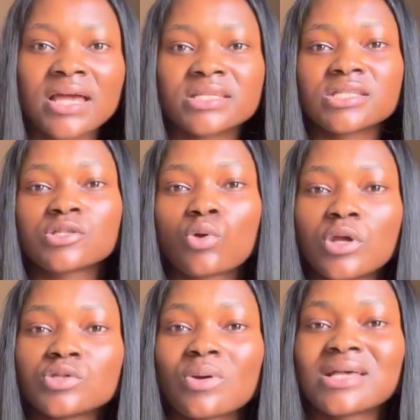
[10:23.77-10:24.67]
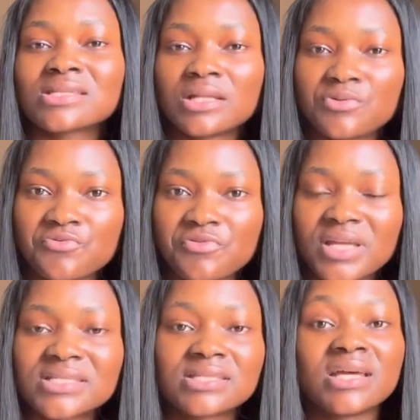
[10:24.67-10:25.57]
This is going to accelerate
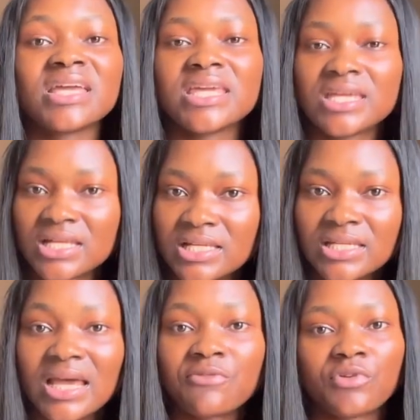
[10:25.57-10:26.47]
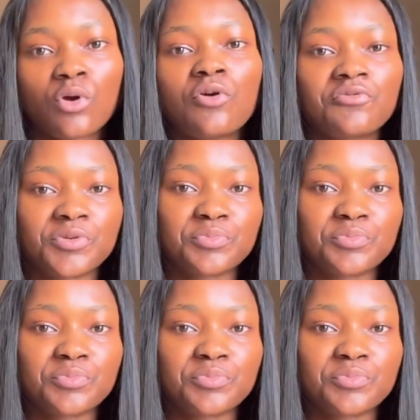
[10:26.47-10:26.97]
the healing and recovery